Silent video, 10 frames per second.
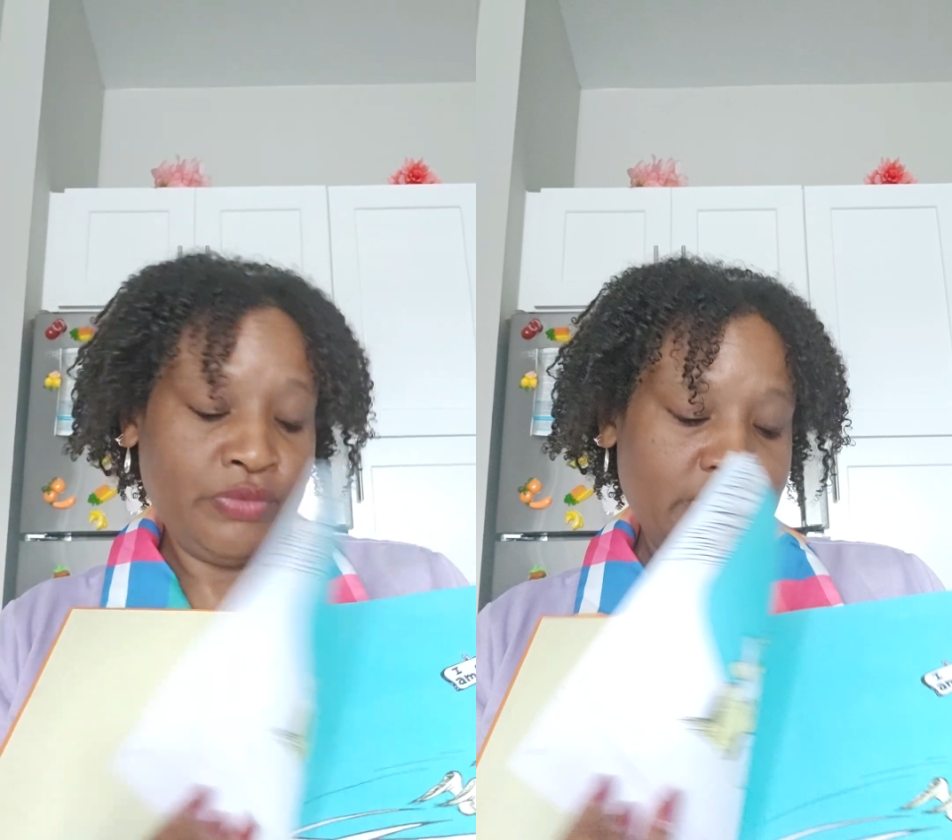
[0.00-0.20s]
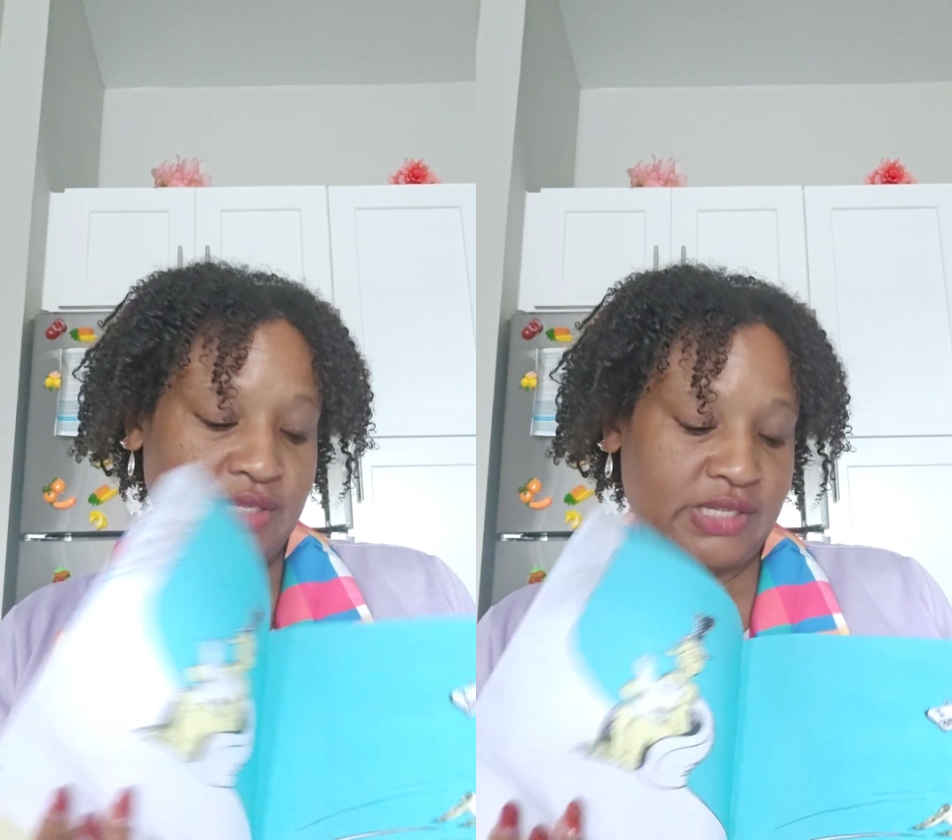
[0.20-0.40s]

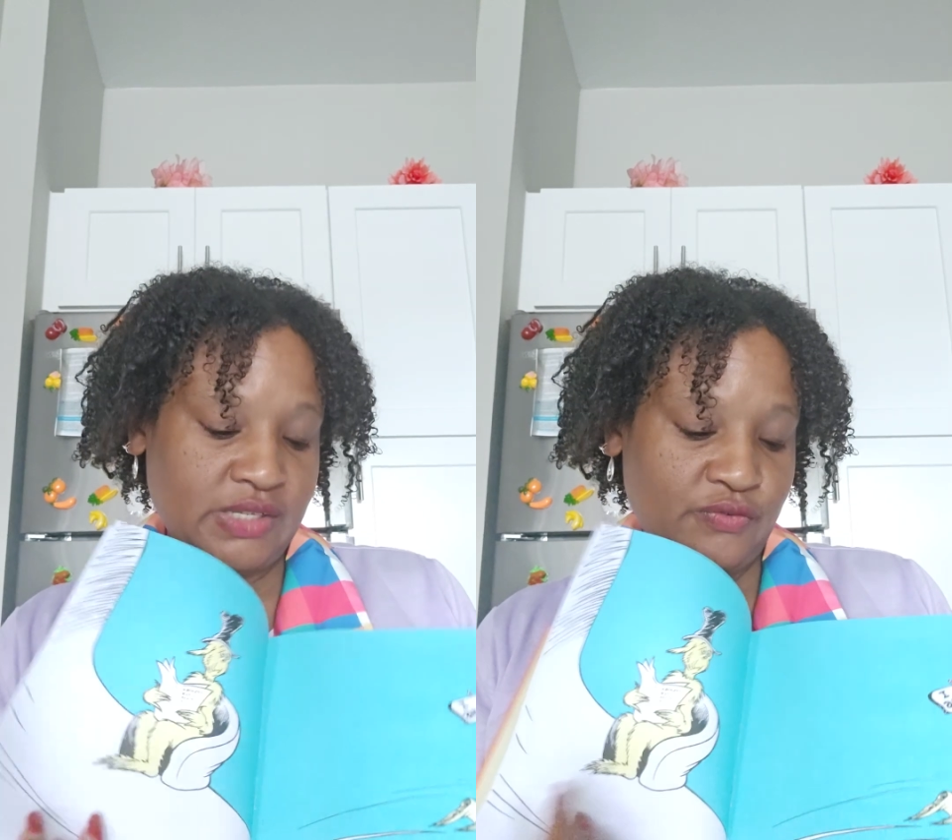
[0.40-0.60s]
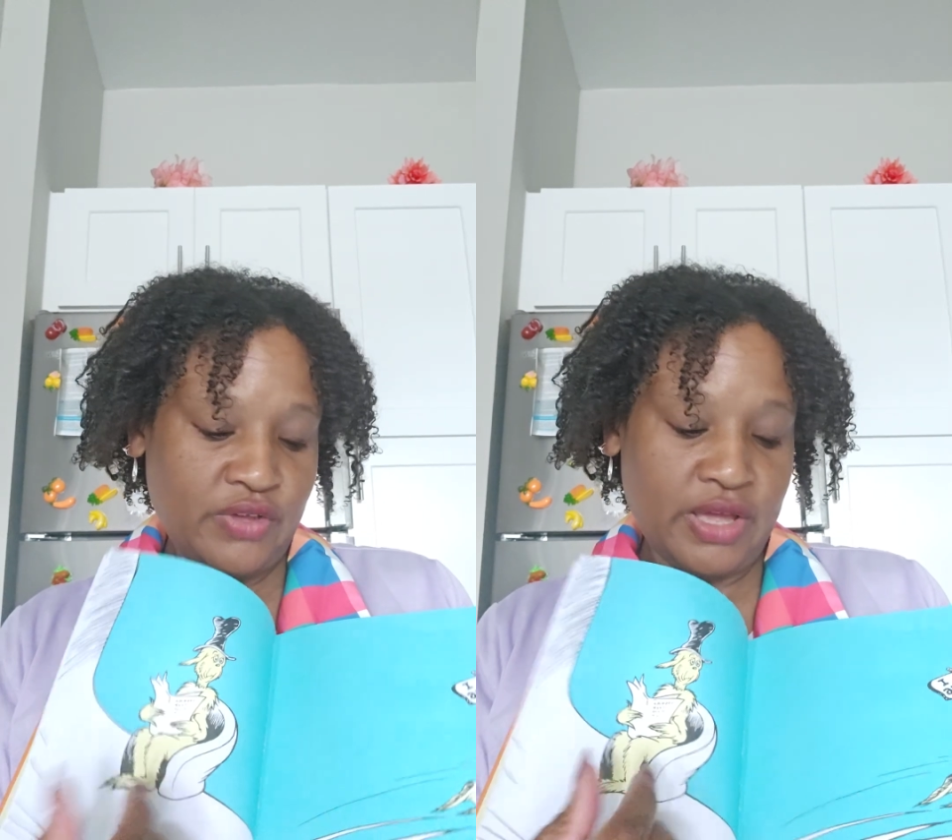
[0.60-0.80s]
this is
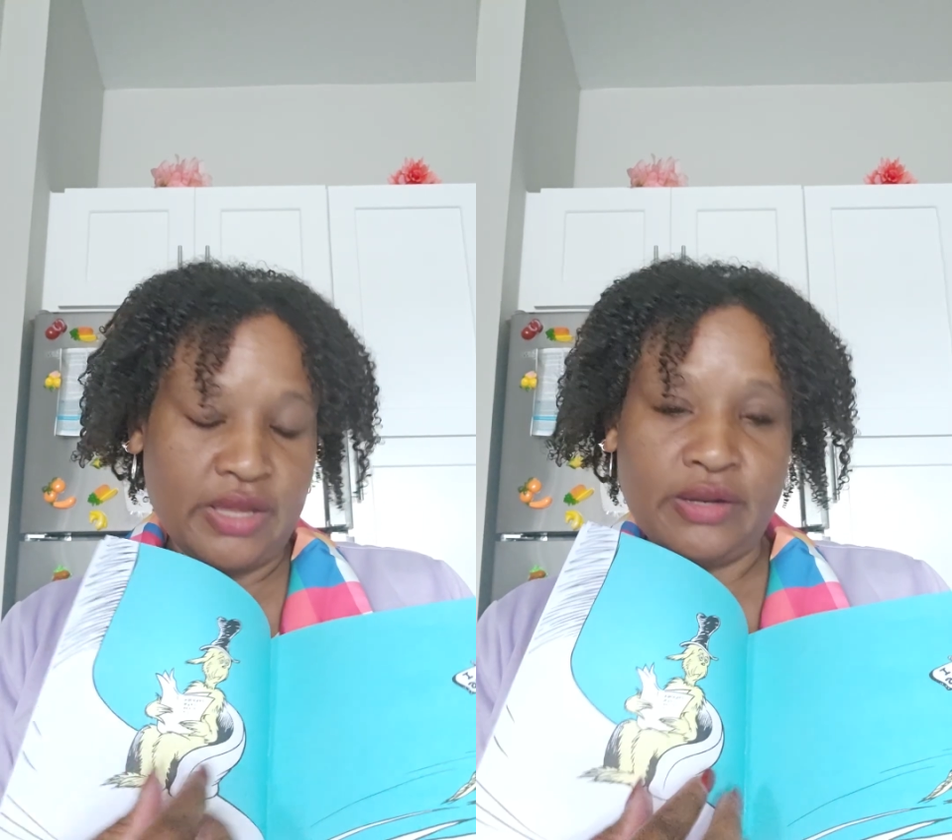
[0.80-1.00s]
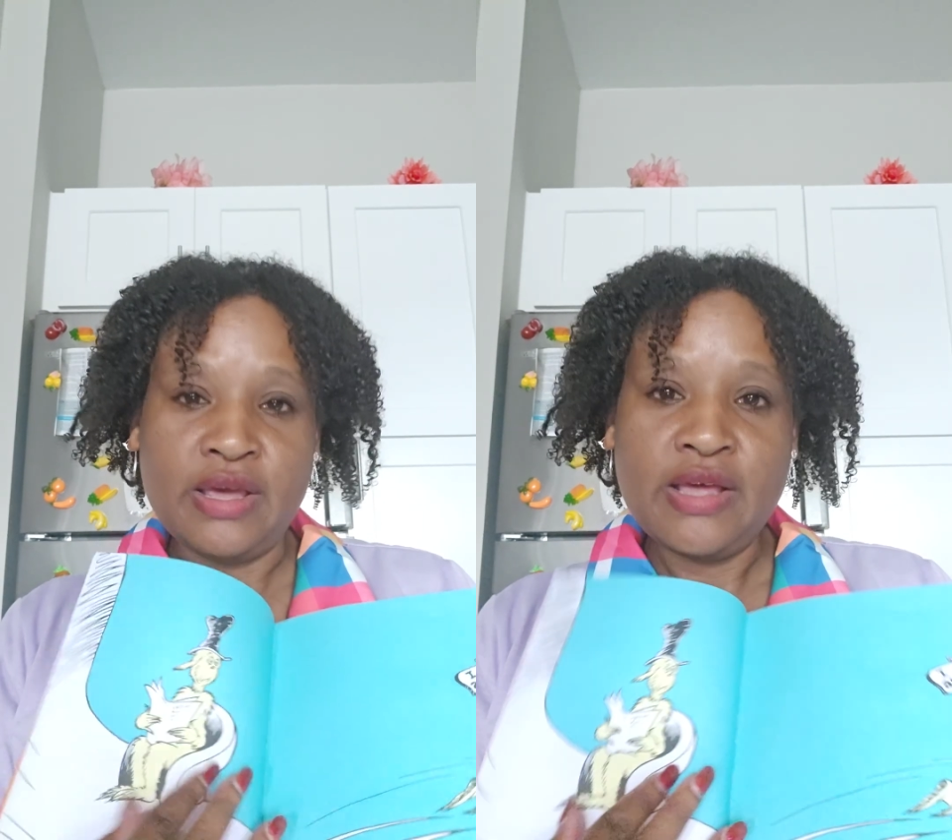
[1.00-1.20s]

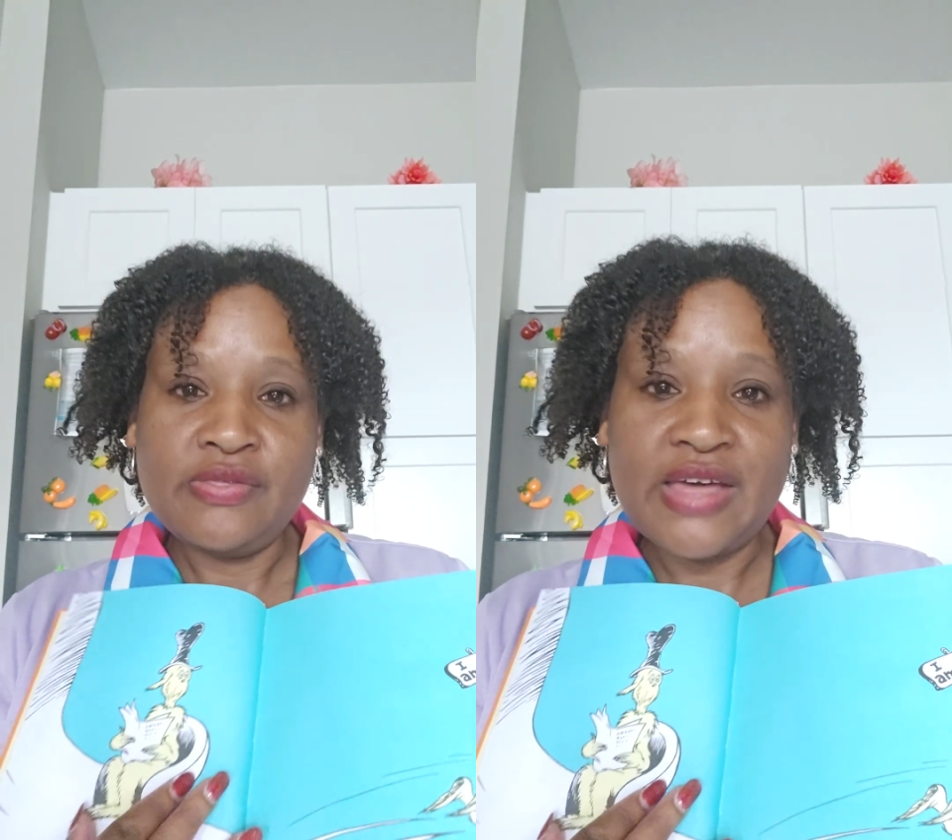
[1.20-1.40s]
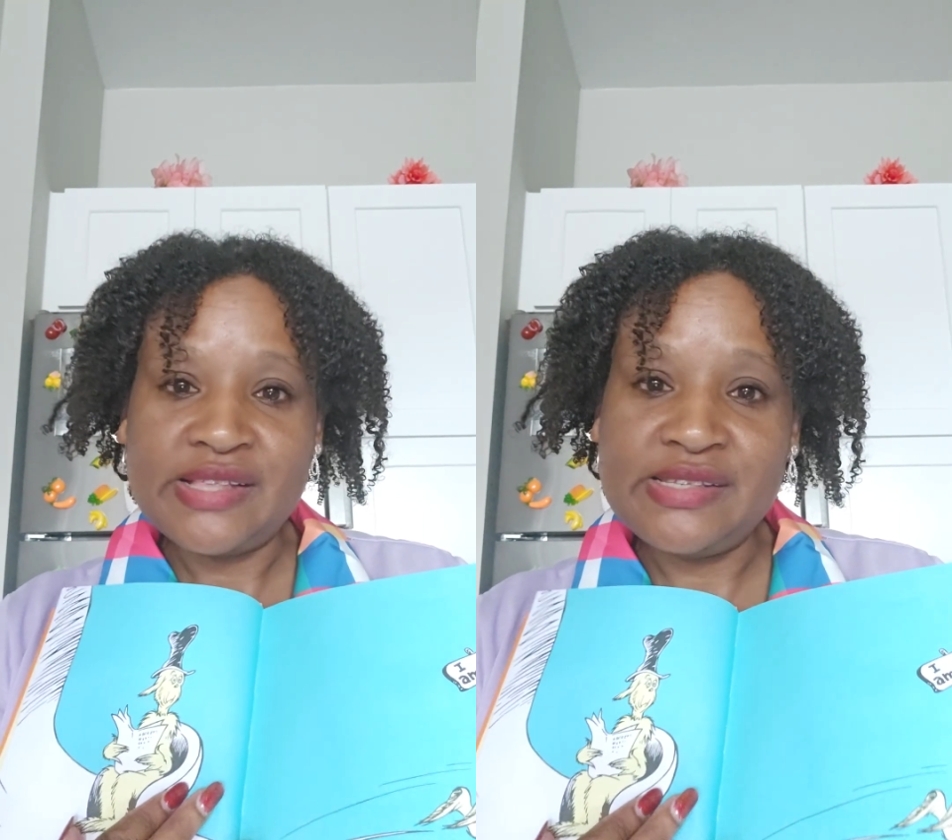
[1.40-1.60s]
fun.
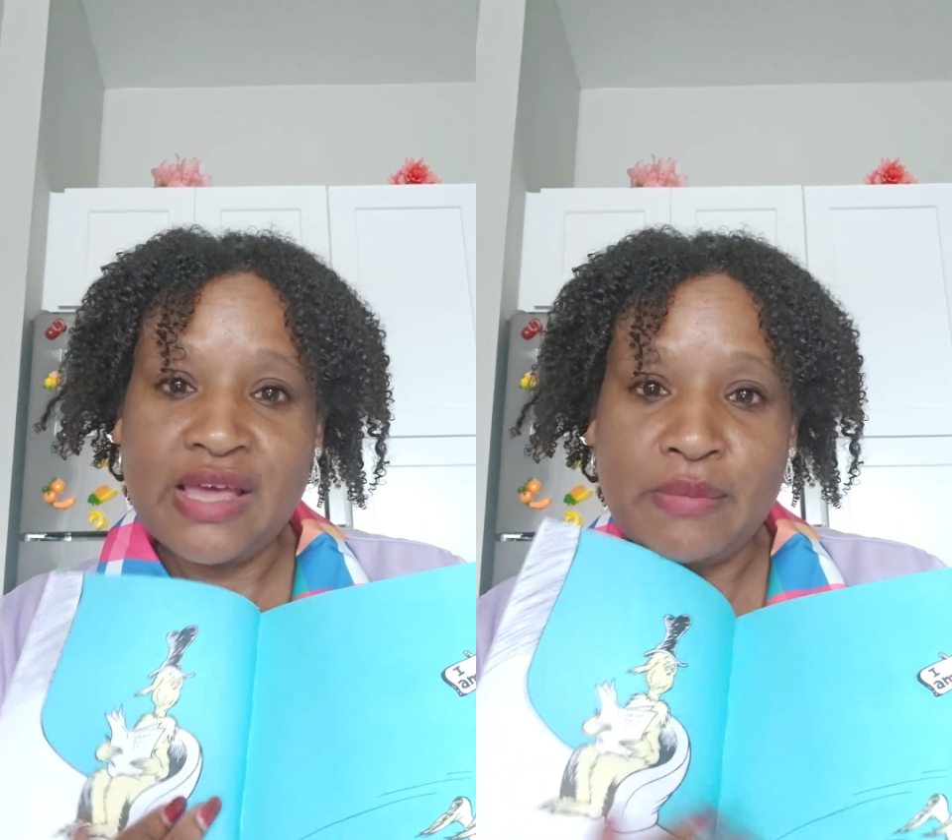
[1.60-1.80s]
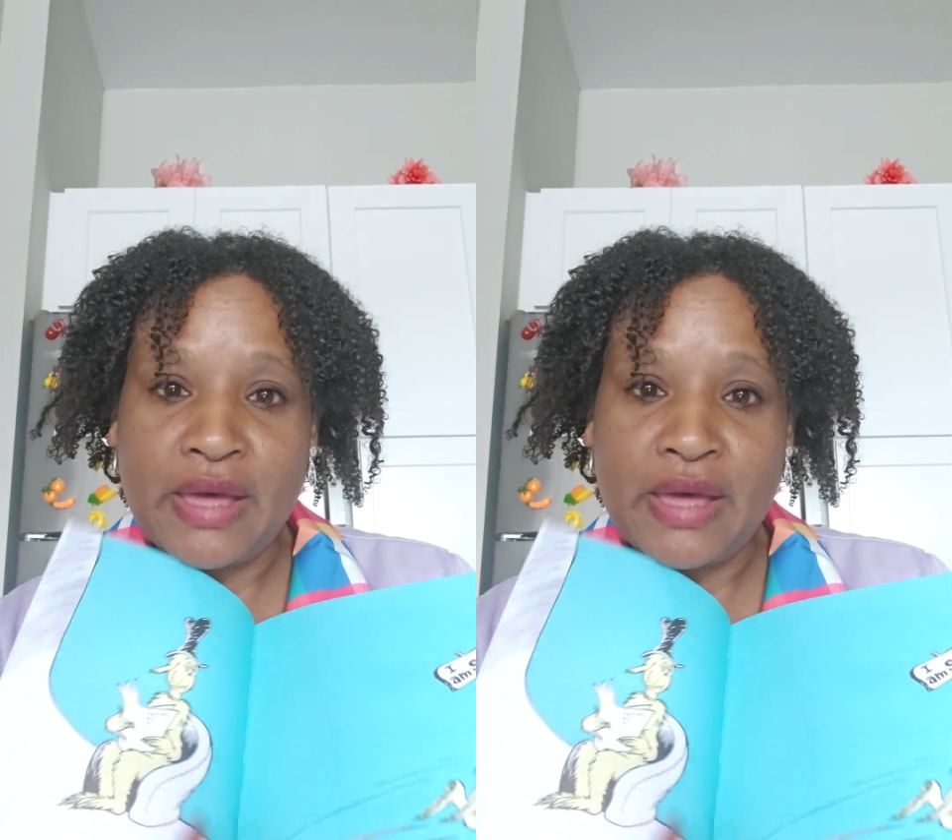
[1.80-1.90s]
That's Sam